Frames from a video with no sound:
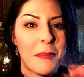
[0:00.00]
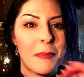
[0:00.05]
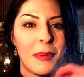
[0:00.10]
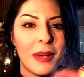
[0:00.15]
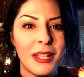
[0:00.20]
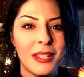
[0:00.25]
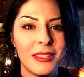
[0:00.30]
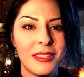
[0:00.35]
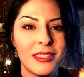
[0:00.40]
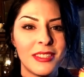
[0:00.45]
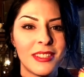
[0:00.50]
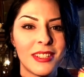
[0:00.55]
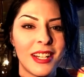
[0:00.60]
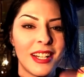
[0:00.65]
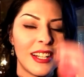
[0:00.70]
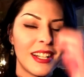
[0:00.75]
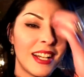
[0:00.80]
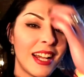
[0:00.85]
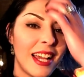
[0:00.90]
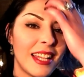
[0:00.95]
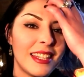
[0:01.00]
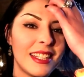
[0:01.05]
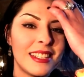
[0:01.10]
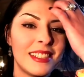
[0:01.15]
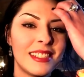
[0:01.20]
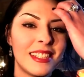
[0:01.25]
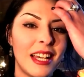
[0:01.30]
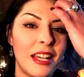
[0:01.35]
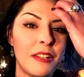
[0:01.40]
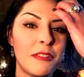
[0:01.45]
but you stare at the
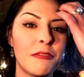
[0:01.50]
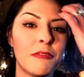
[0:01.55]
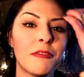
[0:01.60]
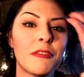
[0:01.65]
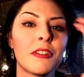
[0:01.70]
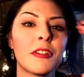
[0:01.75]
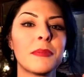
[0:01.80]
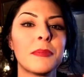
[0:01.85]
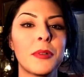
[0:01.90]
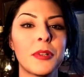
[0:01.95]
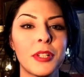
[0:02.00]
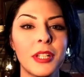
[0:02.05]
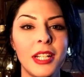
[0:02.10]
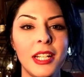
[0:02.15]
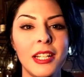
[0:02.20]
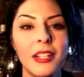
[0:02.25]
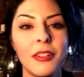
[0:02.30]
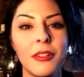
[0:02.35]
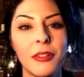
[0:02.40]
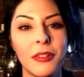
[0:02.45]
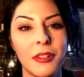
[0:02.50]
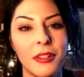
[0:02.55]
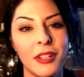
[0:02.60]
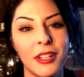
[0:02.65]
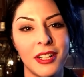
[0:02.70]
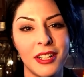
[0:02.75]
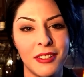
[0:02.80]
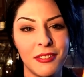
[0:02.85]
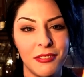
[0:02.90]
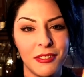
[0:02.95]
sun for morning
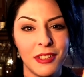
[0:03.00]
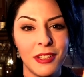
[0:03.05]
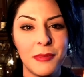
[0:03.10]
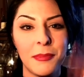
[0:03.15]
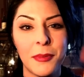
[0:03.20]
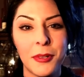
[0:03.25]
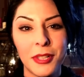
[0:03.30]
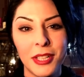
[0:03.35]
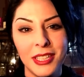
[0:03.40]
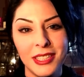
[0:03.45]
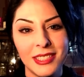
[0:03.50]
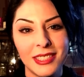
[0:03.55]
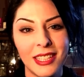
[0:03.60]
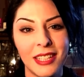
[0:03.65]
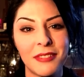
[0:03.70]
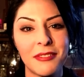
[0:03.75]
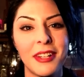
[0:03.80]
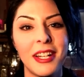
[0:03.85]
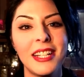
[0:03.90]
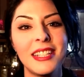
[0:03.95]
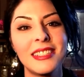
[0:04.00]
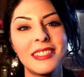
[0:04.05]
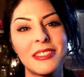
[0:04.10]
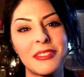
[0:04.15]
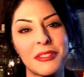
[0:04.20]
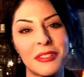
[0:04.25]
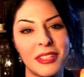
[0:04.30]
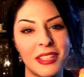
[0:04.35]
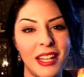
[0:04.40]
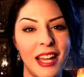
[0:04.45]
or for the morning sunrise
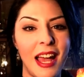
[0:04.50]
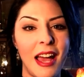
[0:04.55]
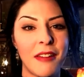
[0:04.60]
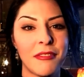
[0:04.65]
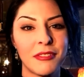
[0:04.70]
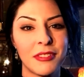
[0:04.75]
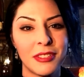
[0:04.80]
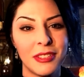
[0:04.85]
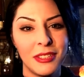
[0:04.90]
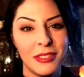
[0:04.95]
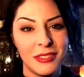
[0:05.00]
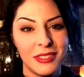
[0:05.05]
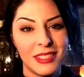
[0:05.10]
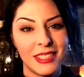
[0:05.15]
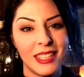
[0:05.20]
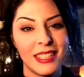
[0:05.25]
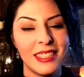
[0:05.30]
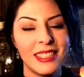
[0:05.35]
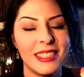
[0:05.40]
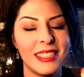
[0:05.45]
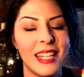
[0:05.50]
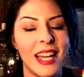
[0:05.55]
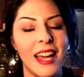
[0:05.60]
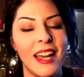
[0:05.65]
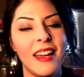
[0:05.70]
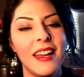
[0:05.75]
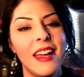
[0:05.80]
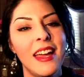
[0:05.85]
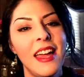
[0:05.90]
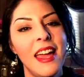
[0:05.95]
or the afternoon
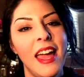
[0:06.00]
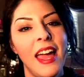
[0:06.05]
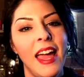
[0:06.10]
sunset,